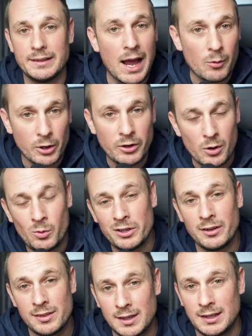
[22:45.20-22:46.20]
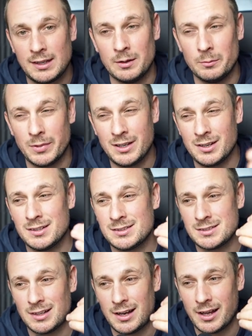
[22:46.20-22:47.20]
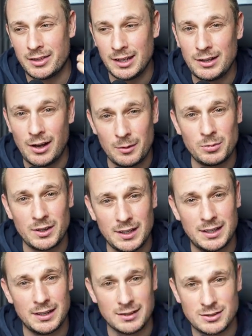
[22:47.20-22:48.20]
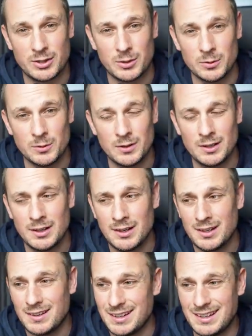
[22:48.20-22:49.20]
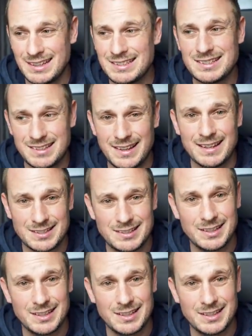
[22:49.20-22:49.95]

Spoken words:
Now, I know what you're thinking, because I think I'm thinking it too. Is this